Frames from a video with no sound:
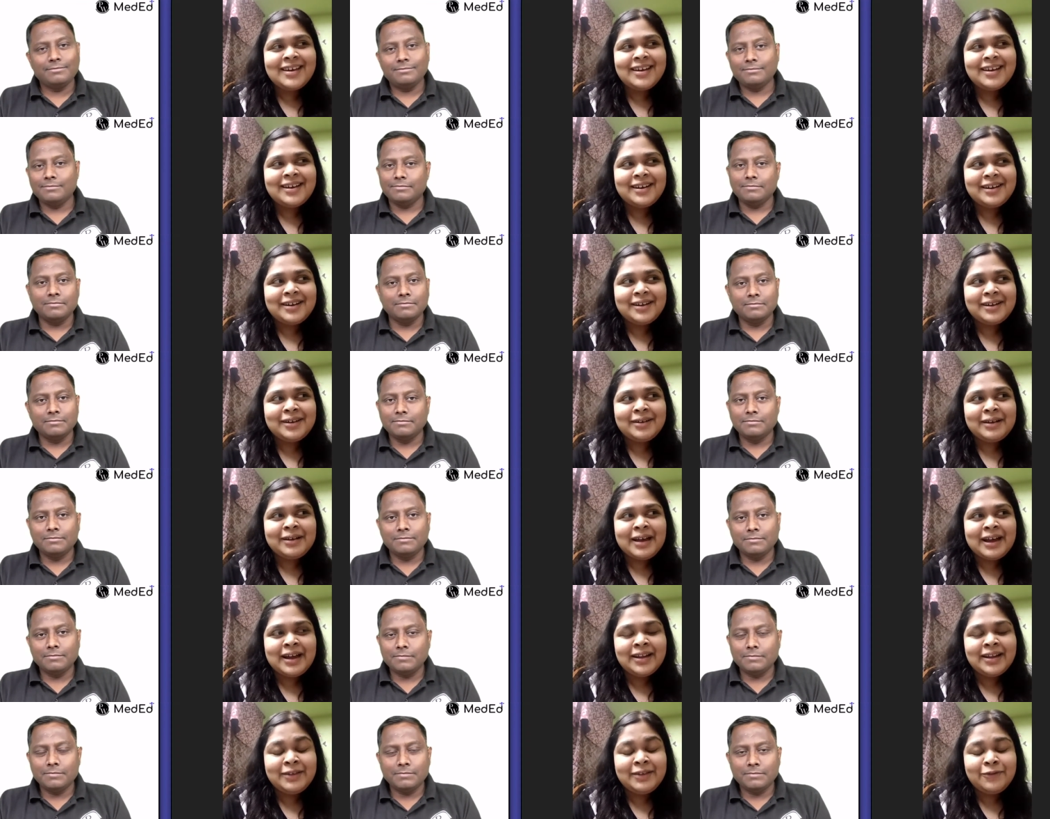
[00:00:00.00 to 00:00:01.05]
Speaker 1: Uh,
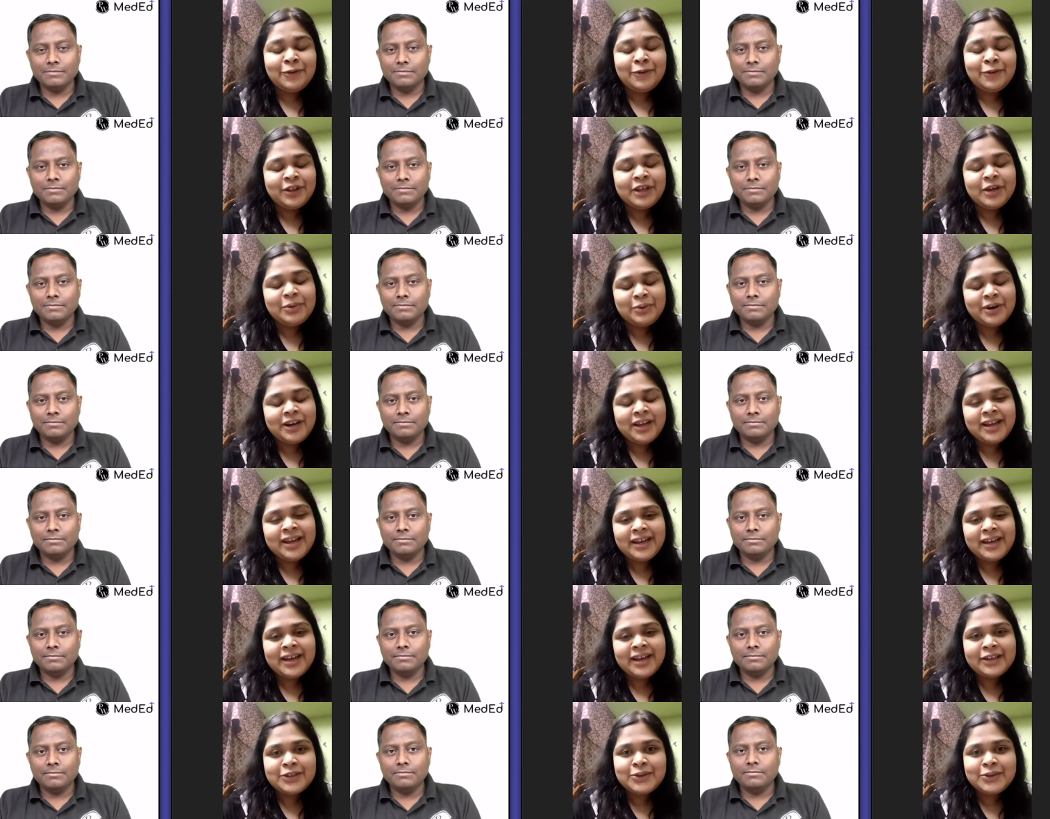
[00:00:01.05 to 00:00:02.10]
at the fourth year only i
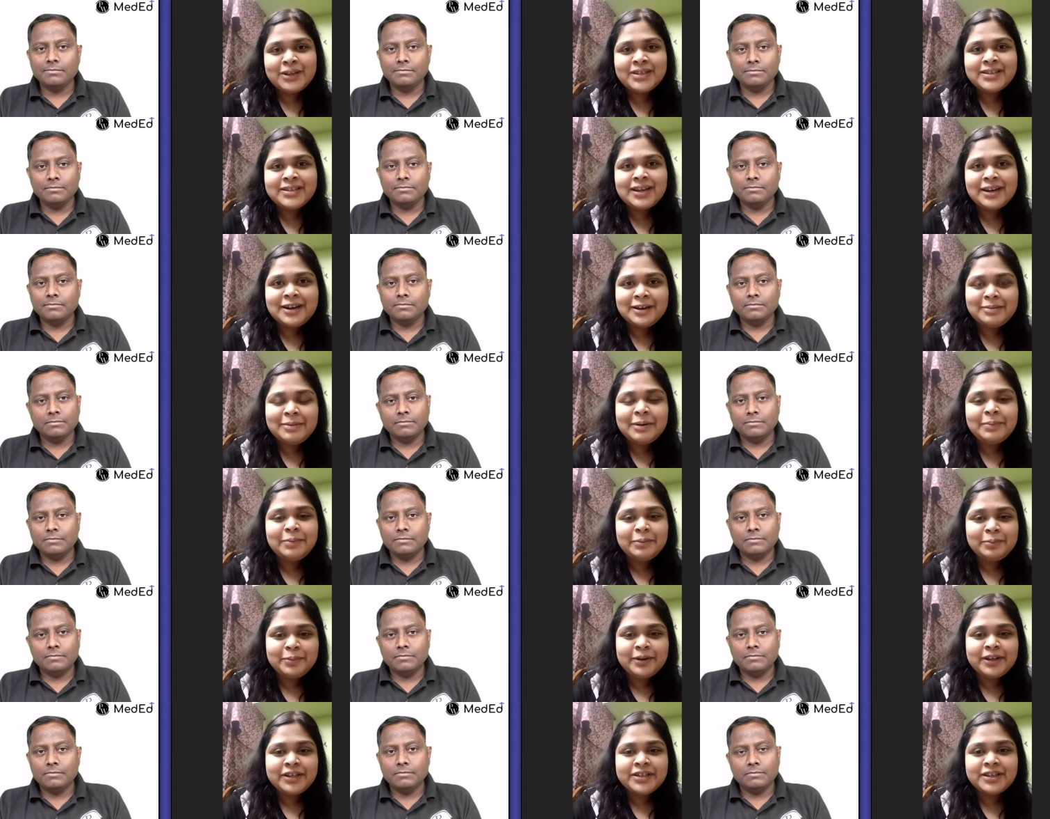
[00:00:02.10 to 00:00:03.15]
actually started my
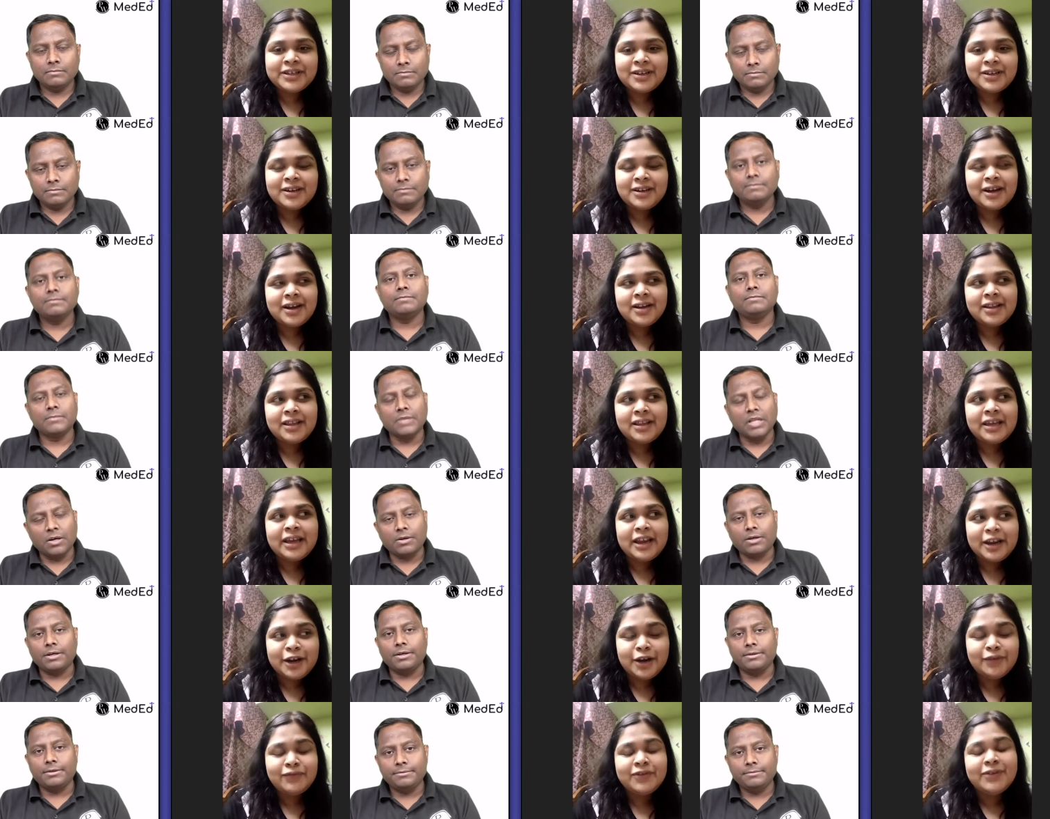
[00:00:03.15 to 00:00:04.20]
preparation at the
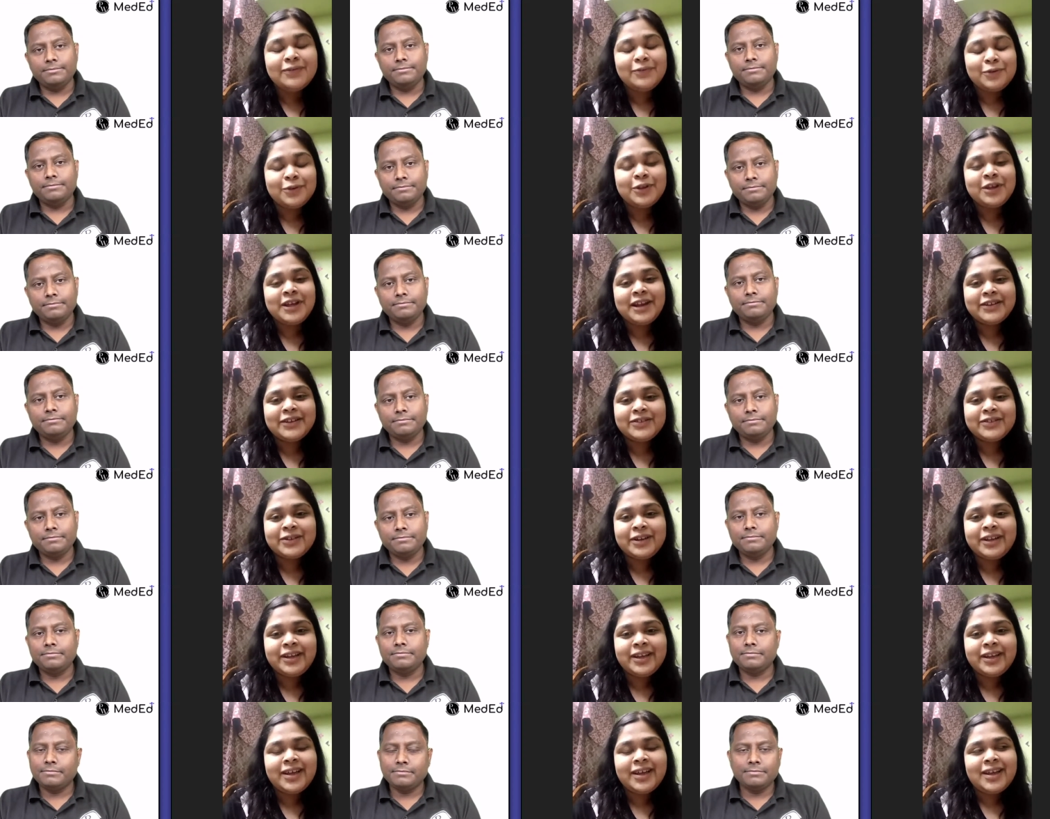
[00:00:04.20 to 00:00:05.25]
end of the fourth year
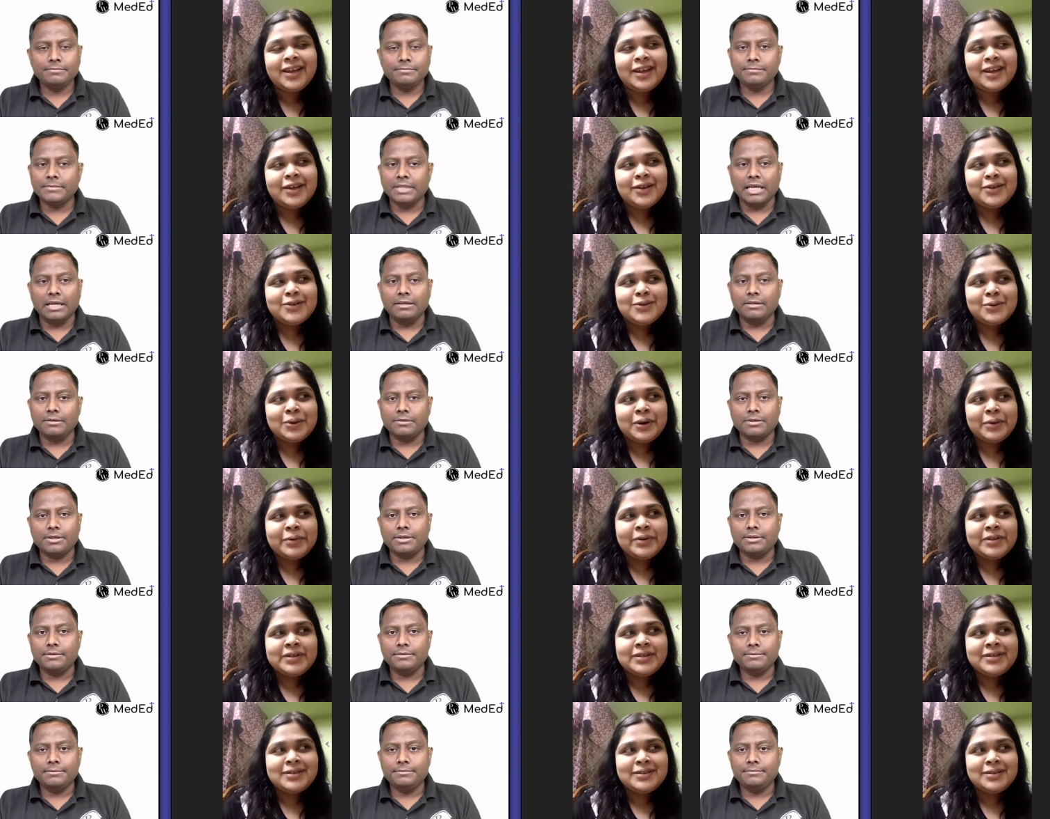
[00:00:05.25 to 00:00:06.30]
actually right. so i was